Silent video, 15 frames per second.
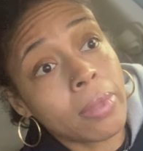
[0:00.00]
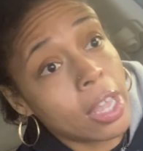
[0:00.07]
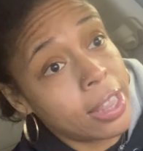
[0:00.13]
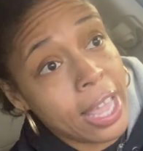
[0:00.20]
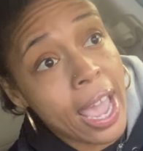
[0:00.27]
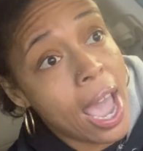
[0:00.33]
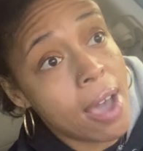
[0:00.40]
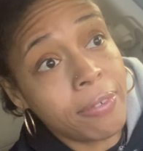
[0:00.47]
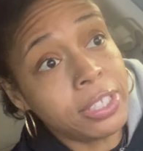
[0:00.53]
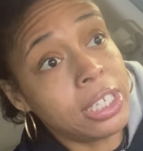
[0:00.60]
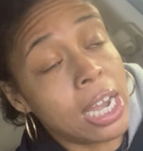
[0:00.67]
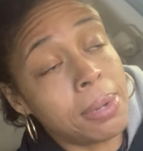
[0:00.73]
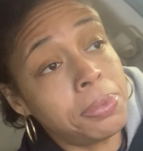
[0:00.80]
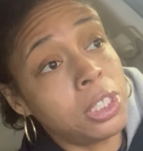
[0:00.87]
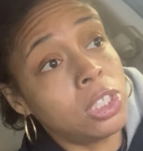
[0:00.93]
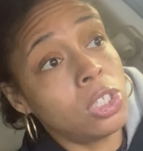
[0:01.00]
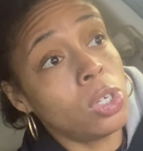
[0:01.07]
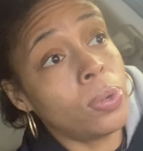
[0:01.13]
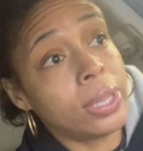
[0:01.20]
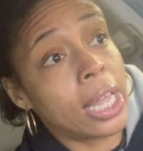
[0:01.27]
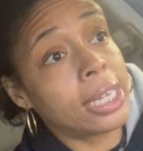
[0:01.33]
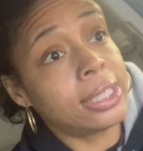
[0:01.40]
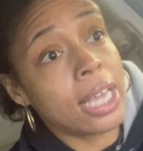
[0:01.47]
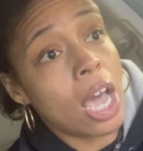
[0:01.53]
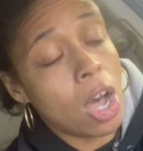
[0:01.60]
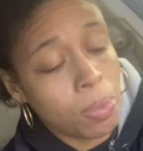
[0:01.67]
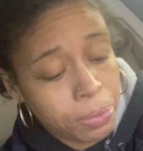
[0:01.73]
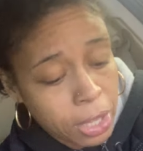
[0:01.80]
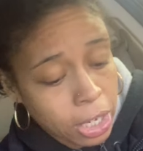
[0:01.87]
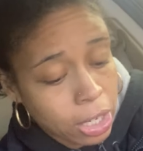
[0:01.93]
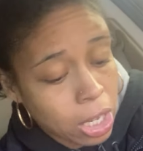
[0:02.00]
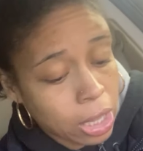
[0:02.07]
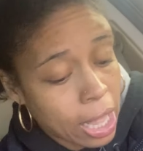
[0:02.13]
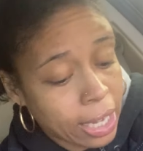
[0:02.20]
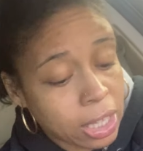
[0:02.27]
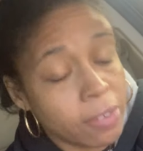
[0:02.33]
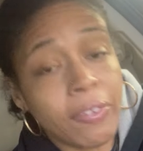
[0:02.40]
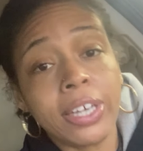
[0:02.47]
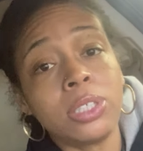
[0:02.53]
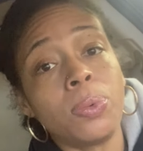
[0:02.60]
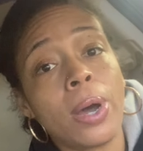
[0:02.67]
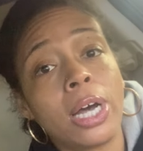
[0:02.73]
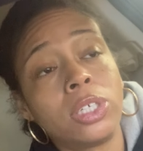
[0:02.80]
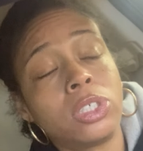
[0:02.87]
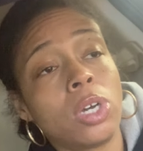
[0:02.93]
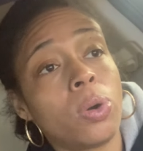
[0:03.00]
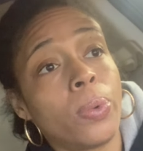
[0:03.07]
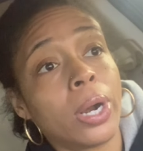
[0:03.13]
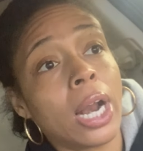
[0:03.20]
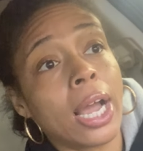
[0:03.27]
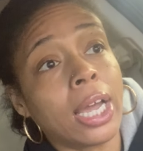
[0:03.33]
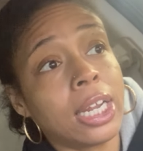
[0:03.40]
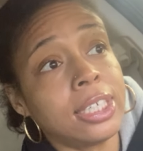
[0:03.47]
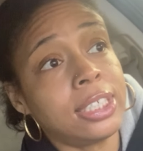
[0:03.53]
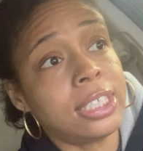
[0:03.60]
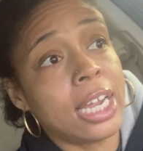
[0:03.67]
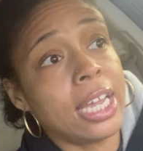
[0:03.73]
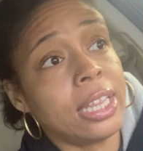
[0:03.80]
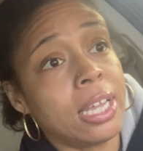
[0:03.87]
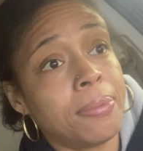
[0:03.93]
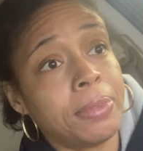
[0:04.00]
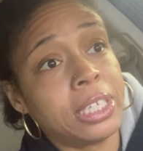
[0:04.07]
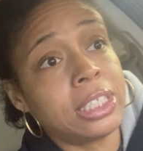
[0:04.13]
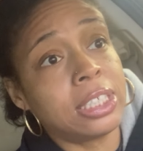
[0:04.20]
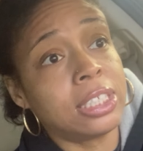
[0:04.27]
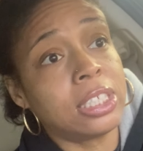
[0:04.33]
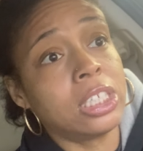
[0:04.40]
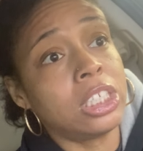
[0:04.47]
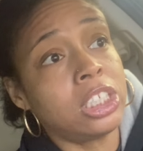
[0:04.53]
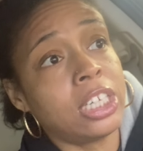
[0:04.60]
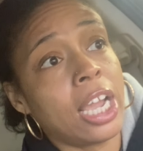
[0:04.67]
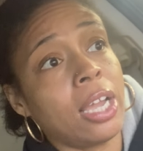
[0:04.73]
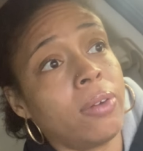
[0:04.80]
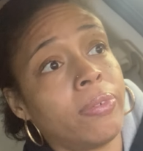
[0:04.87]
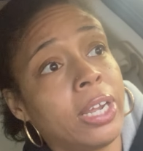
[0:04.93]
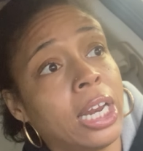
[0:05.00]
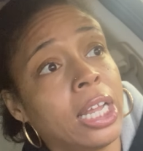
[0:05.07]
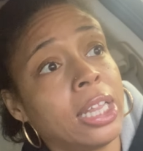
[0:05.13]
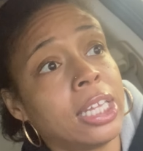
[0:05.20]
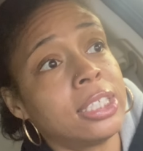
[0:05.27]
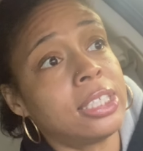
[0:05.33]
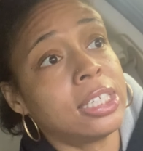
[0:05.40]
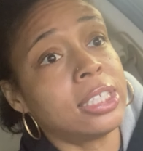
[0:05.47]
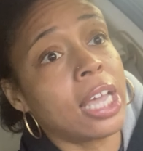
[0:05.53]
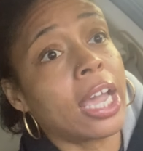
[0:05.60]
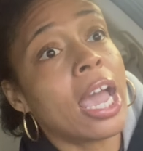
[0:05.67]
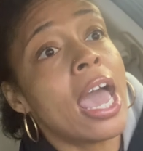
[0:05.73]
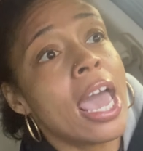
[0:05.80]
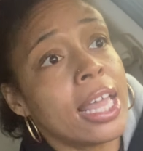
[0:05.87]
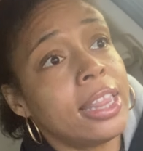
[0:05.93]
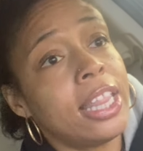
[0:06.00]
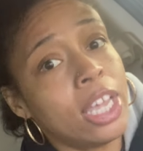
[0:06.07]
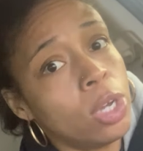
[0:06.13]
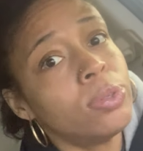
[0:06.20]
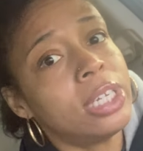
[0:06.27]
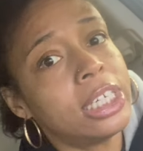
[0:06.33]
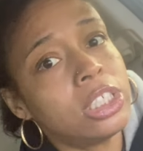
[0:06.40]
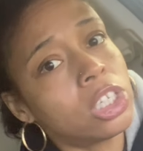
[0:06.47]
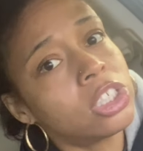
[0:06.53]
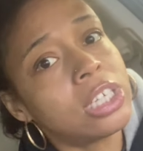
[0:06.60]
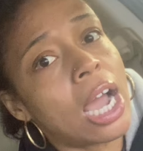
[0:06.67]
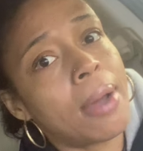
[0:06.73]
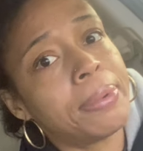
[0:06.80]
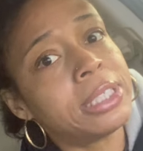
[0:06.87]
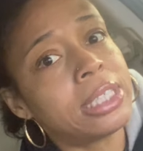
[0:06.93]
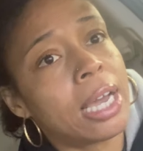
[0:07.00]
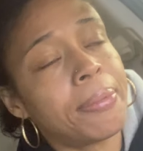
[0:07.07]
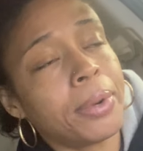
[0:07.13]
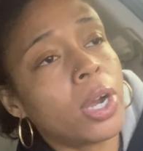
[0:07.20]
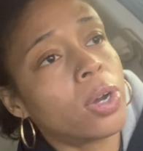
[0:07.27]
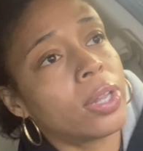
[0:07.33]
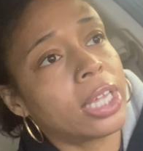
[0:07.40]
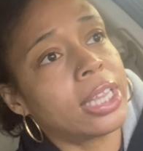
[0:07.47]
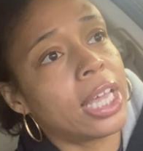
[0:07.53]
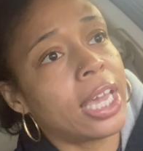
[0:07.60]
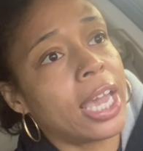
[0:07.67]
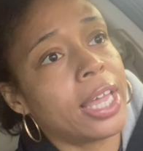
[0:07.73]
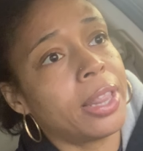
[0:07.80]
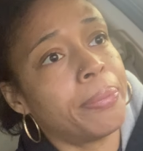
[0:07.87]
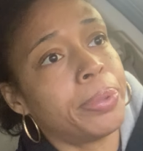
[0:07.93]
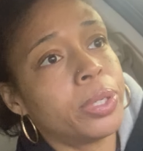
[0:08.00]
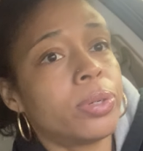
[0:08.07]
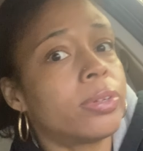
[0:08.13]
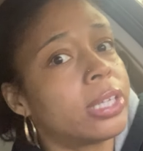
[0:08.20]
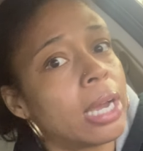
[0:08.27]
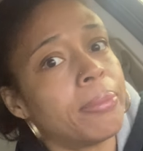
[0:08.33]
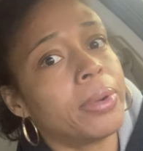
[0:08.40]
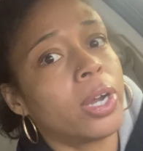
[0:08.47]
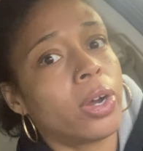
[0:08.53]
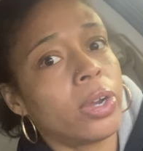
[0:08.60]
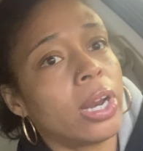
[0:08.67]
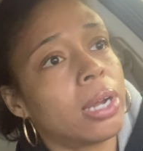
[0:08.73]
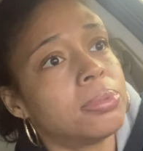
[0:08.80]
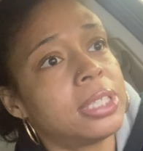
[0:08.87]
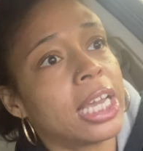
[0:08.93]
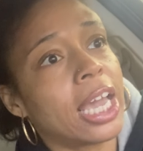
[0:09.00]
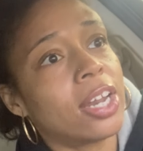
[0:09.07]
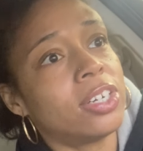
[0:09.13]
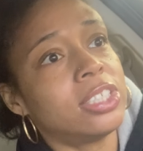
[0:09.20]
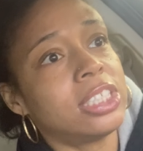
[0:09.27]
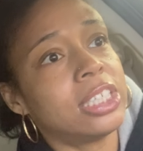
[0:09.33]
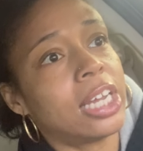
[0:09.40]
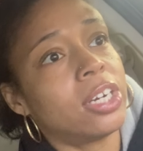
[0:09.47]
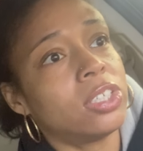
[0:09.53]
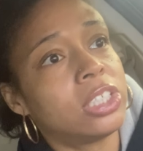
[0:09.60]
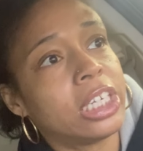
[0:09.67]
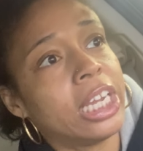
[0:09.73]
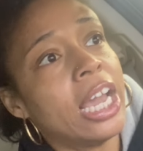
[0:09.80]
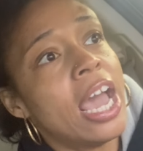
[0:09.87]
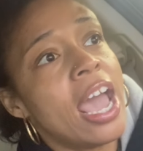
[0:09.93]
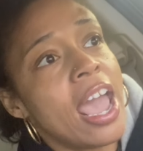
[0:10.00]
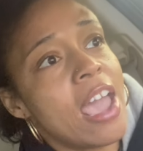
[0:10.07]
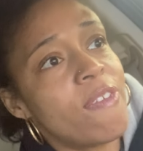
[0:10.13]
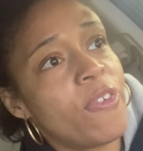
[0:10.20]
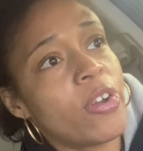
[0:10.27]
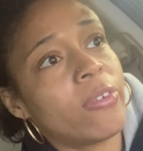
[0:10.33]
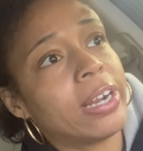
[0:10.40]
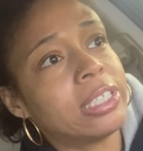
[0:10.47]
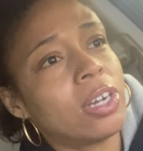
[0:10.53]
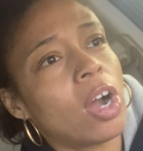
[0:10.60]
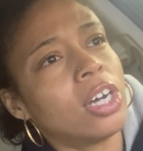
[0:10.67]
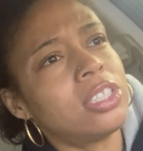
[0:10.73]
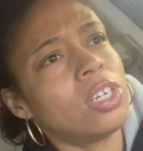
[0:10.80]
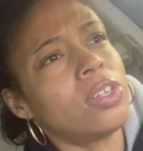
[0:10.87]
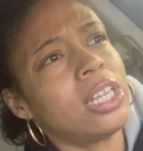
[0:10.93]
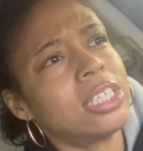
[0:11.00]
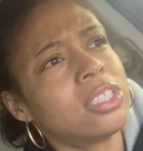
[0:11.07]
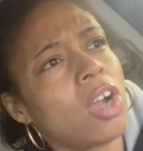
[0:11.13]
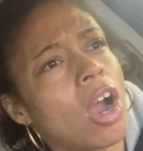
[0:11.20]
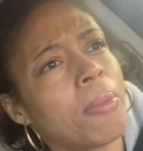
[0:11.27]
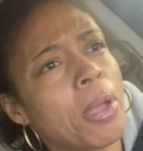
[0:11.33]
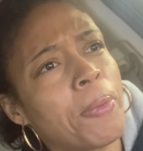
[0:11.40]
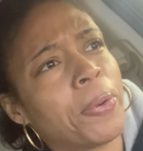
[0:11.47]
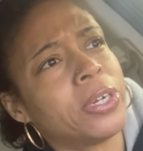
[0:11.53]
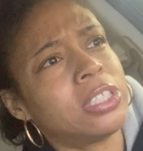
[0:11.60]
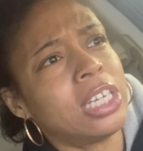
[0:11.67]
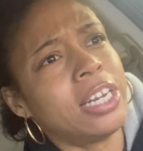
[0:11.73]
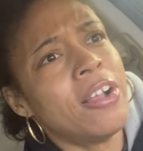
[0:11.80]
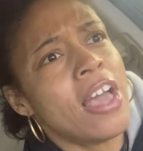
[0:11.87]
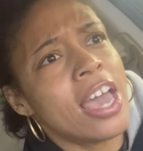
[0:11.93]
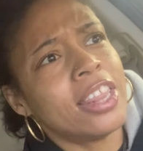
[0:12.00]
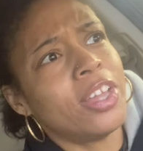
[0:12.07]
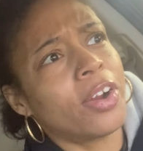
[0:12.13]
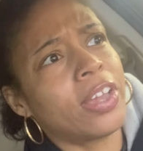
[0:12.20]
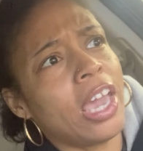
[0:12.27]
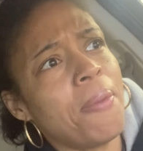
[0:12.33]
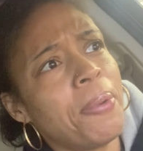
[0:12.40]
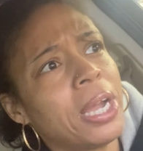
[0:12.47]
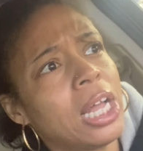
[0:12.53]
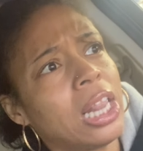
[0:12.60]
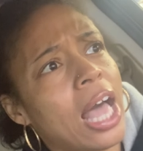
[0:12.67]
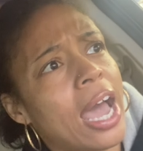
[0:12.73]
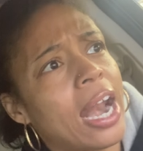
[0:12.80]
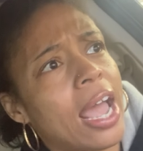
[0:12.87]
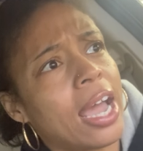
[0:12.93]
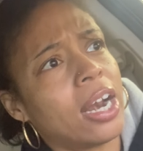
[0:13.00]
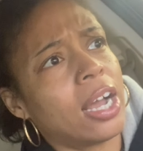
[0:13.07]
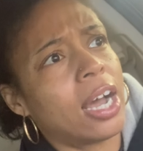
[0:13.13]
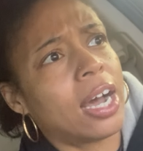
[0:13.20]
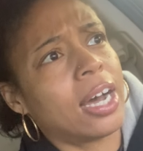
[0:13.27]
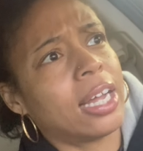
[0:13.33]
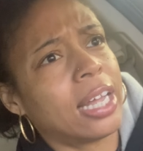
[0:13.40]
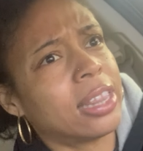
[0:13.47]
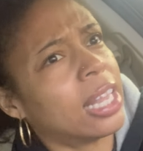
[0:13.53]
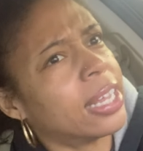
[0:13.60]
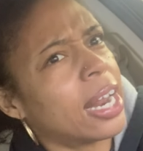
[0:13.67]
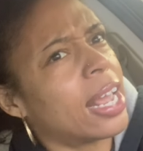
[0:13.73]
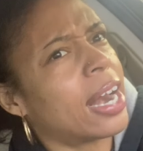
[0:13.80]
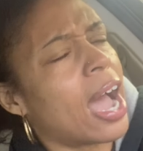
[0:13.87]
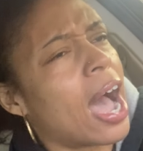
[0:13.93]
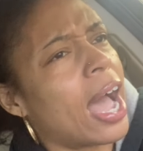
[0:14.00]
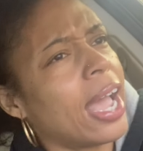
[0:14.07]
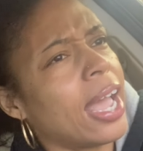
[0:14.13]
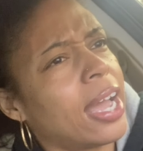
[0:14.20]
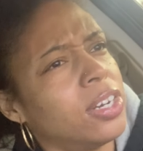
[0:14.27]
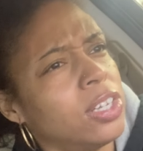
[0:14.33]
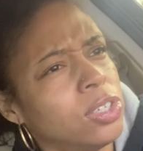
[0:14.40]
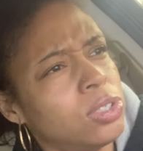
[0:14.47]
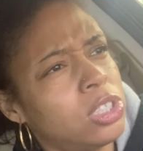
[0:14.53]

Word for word: They have a job to do, and that's to help the collective as well. So we're not going to shade them. This isn't a shade reading. This is like, you did your job. It's time to go. Like, they get in the boot. Time to go. You know what I'm saying? Energy to energy. If it resonates. Also, this karmic person, they're keeping a lot and uh, an eye on you.